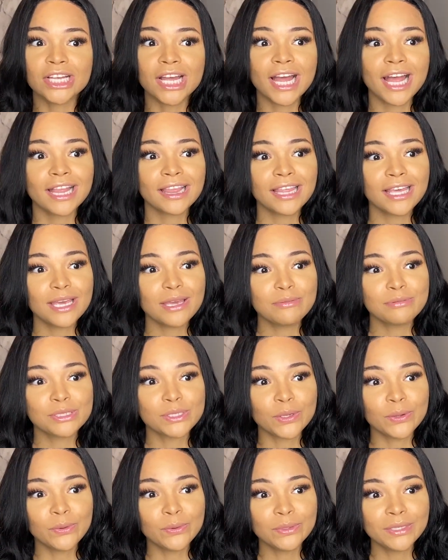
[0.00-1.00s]
I think it was
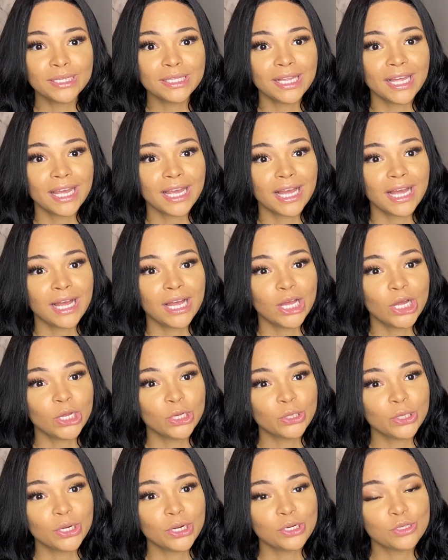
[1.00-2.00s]
only like
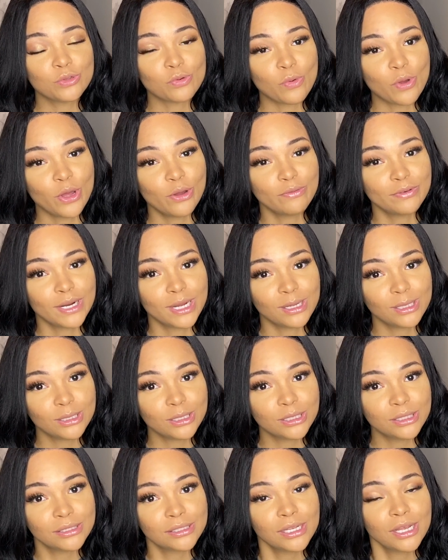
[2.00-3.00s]

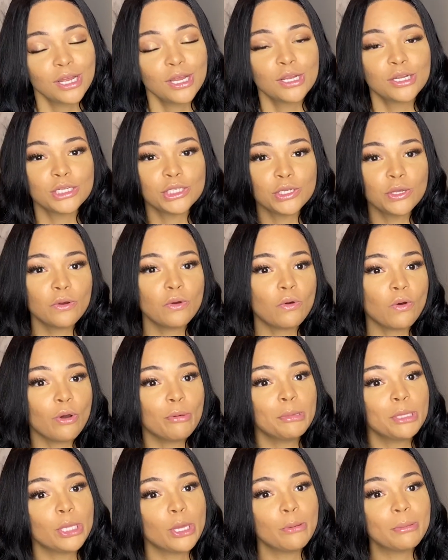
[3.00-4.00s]
$112. Don't quote
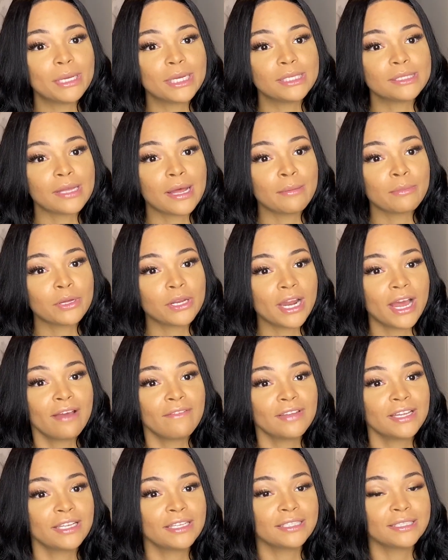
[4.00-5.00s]
me though, because I'm gonna have
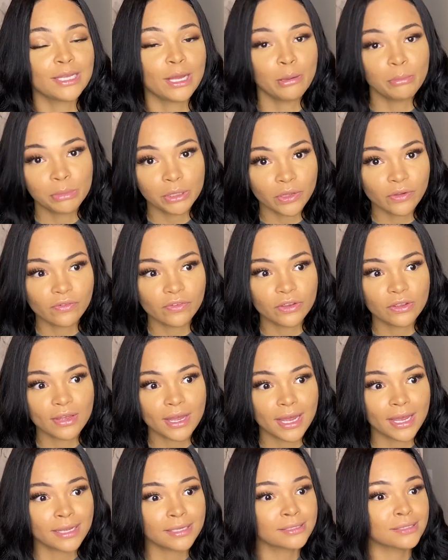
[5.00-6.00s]
it down below for you
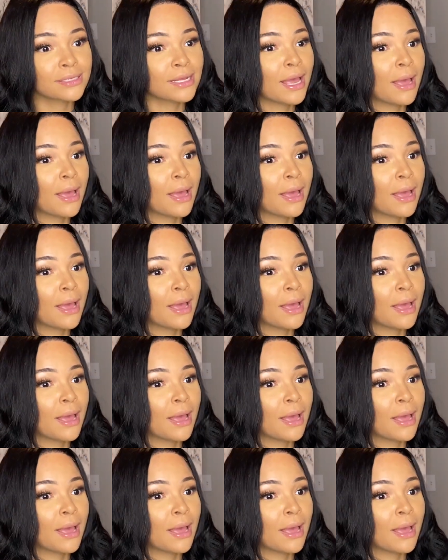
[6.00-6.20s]
guys.